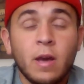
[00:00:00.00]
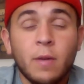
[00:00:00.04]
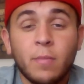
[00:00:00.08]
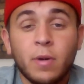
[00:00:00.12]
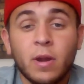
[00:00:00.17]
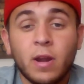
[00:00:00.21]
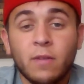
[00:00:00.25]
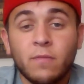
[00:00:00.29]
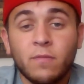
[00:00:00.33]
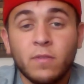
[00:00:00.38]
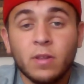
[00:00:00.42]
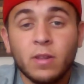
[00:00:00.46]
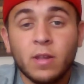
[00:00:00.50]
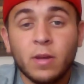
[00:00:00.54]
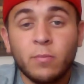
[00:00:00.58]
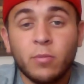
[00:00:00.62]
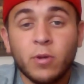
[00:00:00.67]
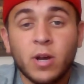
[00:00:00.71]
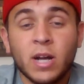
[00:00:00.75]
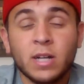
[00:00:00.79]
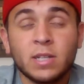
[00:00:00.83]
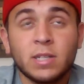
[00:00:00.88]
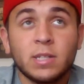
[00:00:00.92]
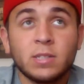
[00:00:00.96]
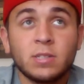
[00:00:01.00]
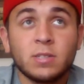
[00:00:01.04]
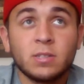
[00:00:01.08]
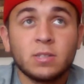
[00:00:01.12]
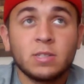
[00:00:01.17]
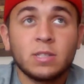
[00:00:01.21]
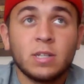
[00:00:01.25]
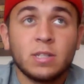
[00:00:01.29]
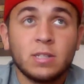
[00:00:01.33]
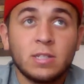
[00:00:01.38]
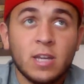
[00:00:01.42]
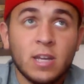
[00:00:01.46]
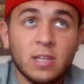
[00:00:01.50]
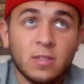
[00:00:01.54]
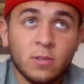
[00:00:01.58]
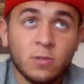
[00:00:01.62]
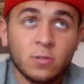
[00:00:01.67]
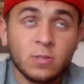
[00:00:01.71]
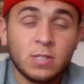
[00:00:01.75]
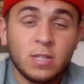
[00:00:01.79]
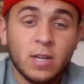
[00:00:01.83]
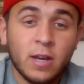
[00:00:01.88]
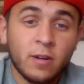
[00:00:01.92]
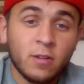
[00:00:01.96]
But I feel like Brock Lesnar is going to take
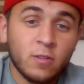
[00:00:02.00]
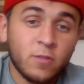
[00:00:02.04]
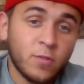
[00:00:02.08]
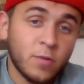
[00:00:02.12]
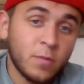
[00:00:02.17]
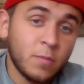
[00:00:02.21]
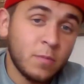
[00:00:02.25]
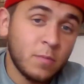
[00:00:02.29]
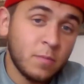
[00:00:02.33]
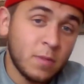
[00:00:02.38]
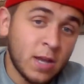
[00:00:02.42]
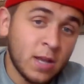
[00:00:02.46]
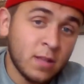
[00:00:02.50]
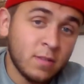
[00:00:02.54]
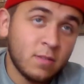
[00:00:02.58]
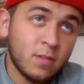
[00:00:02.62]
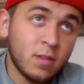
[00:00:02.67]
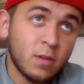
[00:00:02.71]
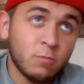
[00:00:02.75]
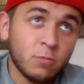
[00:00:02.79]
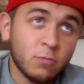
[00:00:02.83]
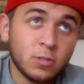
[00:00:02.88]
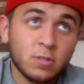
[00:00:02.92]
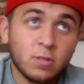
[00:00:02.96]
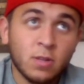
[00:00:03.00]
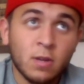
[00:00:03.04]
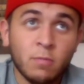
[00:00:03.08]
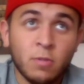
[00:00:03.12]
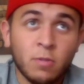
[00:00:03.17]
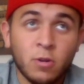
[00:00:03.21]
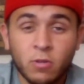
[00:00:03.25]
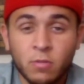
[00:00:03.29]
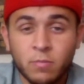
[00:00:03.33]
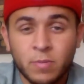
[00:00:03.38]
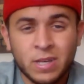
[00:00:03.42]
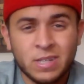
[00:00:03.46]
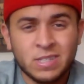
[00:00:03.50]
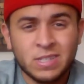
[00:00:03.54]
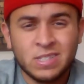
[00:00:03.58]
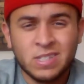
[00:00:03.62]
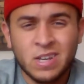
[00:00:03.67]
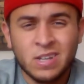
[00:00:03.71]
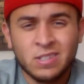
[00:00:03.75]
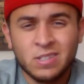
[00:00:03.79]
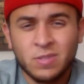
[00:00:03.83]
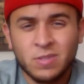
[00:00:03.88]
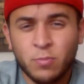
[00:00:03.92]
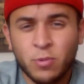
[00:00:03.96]
those titles from him at SummerSlam. It only makes
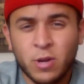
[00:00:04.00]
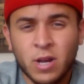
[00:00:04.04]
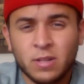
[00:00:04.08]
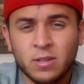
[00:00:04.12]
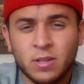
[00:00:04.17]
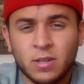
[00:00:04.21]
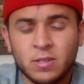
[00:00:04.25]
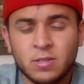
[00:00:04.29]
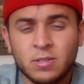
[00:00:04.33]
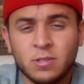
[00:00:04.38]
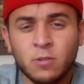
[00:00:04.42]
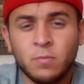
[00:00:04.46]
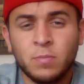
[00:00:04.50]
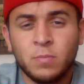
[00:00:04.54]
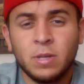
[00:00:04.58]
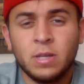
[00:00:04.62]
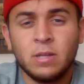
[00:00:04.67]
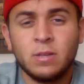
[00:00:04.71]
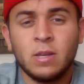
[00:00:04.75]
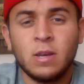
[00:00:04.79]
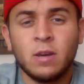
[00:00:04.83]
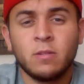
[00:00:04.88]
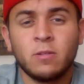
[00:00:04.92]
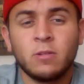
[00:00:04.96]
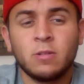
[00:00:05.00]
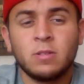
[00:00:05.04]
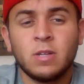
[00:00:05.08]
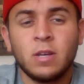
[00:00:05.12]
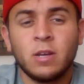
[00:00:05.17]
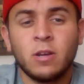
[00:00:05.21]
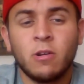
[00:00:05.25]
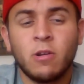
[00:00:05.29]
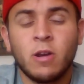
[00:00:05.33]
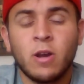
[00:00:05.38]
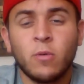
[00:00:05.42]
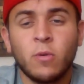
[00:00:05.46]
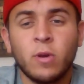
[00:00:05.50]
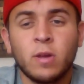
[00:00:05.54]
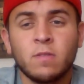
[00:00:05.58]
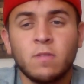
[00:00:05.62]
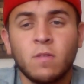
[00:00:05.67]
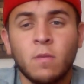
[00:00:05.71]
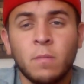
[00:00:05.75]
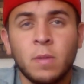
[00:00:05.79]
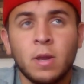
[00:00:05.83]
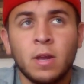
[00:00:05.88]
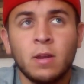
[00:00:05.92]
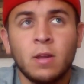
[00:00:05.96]
sense. Brock Lesnar beat The Undertaker at
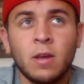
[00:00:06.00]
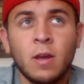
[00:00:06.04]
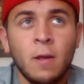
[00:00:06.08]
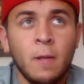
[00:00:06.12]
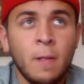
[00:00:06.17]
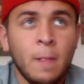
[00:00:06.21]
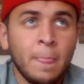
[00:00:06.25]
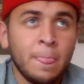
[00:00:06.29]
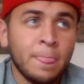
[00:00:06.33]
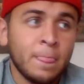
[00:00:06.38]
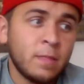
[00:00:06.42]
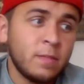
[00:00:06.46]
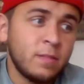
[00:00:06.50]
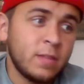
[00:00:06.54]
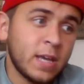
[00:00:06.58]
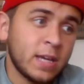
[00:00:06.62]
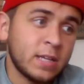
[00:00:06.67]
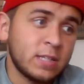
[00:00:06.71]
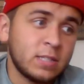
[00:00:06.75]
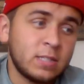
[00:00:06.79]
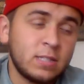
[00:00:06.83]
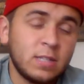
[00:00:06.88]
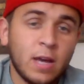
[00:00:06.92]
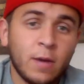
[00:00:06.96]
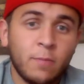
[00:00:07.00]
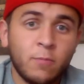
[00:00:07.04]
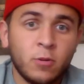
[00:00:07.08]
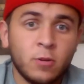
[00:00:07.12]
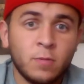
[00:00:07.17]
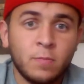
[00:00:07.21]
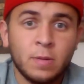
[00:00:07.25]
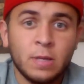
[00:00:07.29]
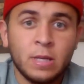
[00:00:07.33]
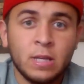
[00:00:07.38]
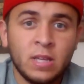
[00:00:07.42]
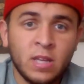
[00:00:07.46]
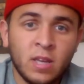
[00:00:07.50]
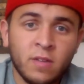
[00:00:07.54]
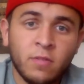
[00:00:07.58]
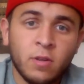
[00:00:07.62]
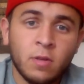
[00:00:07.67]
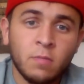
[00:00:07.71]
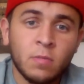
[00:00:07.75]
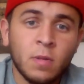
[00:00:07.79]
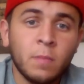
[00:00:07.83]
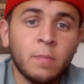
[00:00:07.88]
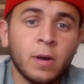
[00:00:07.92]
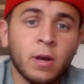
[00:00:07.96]
WrestleMania. Next step would be give
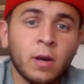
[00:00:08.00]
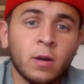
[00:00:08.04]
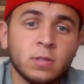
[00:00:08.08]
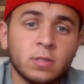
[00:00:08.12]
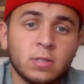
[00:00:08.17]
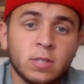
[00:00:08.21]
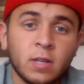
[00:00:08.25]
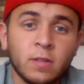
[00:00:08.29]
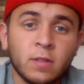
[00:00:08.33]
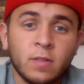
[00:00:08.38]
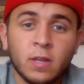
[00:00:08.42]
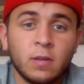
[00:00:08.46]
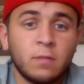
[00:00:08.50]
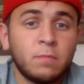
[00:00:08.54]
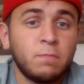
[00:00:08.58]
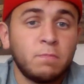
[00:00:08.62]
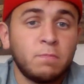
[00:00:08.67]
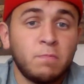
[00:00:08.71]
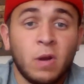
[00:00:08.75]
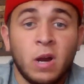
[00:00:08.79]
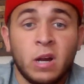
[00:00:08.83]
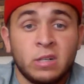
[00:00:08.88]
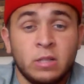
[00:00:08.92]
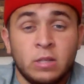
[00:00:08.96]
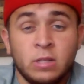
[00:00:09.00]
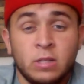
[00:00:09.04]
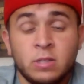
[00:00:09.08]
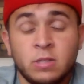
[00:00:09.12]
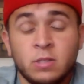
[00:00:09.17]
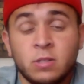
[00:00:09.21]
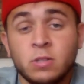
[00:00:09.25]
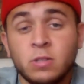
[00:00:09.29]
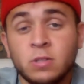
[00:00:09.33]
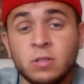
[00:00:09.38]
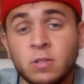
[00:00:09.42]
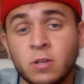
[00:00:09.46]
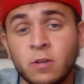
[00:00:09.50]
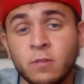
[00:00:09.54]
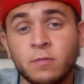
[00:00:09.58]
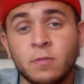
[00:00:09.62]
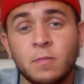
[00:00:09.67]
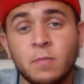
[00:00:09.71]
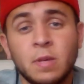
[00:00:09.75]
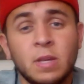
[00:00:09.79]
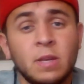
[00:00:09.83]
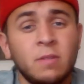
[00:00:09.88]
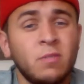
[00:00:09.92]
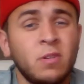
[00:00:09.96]
him the belt. So I think Brock Lesnar deserves
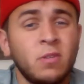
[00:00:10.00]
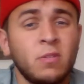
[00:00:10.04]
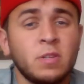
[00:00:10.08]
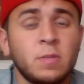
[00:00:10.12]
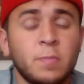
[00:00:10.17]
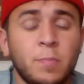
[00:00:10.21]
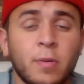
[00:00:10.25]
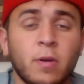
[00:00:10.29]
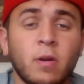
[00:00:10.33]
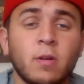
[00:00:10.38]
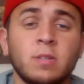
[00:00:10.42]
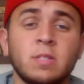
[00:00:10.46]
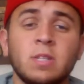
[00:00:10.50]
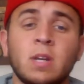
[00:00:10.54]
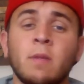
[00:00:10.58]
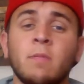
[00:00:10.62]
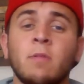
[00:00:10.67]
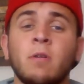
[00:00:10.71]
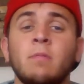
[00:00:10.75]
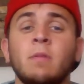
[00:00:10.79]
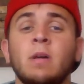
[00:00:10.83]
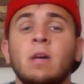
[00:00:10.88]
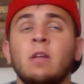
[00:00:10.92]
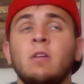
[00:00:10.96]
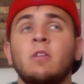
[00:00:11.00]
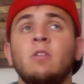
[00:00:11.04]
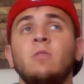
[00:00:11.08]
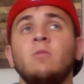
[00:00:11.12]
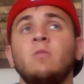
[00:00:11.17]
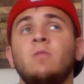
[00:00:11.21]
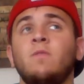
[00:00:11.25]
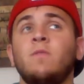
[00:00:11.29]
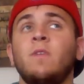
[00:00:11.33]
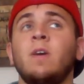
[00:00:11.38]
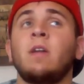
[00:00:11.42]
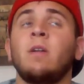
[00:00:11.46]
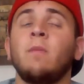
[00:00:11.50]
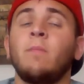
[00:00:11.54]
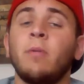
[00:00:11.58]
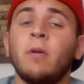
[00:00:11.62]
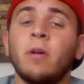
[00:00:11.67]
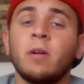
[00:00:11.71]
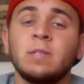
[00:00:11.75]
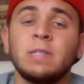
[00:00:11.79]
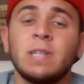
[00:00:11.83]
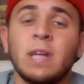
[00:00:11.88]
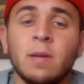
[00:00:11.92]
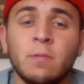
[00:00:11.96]
it. Even though he's a part-timer, I'm not a huge fan of
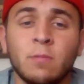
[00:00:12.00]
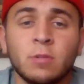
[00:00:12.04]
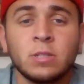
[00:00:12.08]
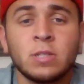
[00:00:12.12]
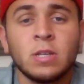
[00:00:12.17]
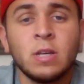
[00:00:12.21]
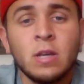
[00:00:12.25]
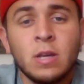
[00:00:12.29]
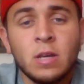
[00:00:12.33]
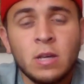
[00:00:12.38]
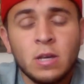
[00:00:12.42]
part-timers.